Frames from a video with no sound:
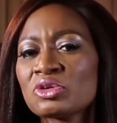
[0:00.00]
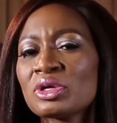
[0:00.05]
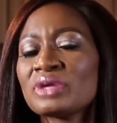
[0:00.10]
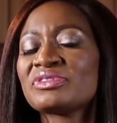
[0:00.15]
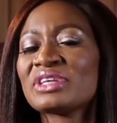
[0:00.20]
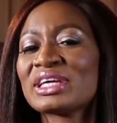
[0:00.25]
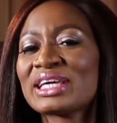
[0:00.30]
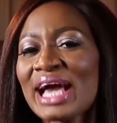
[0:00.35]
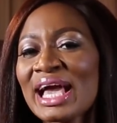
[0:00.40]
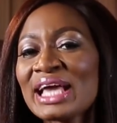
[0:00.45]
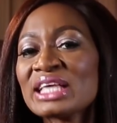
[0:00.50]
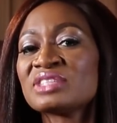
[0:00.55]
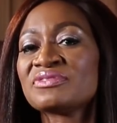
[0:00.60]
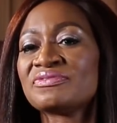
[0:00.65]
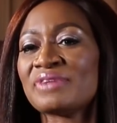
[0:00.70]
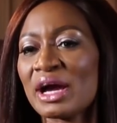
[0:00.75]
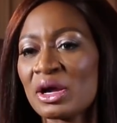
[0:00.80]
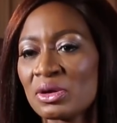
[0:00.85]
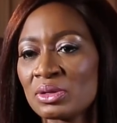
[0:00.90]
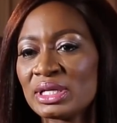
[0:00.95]
So if the guy
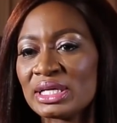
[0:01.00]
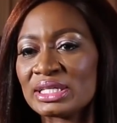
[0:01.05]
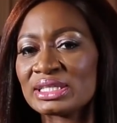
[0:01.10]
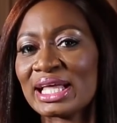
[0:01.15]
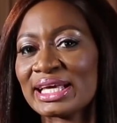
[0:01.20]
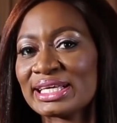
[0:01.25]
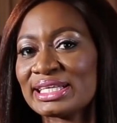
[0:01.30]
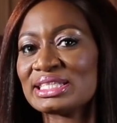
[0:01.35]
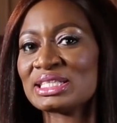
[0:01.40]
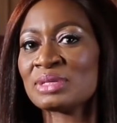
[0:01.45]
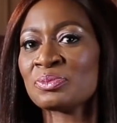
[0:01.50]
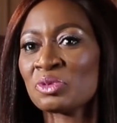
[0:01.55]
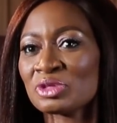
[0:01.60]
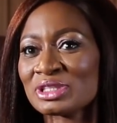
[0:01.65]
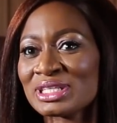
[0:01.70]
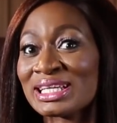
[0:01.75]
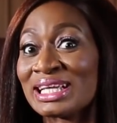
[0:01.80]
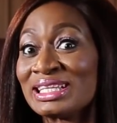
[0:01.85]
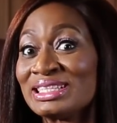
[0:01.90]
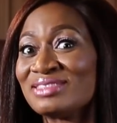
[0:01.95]
is violent, like he's
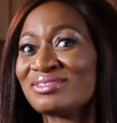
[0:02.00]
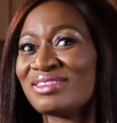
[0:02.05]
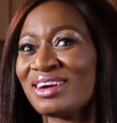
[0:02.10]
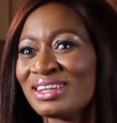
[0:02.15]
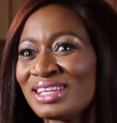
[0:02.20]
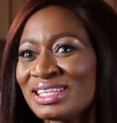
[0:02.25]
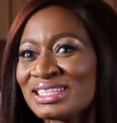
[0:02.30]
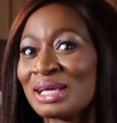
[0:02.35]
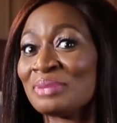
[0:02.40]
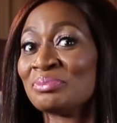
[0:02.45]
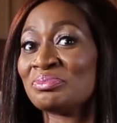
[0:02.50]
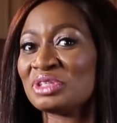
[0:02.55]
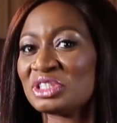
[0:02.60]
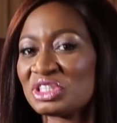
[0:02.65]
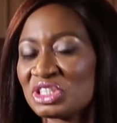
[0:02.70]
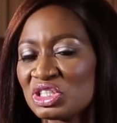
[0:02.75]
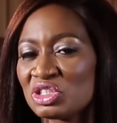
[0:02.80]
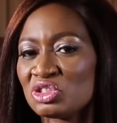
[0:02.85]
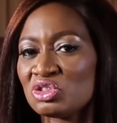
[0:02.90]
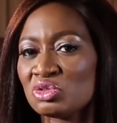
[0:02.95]
impotent and he's violent and
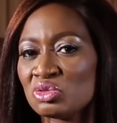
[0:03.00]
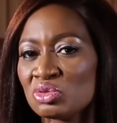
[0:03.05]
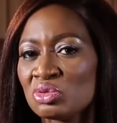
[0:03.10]
beating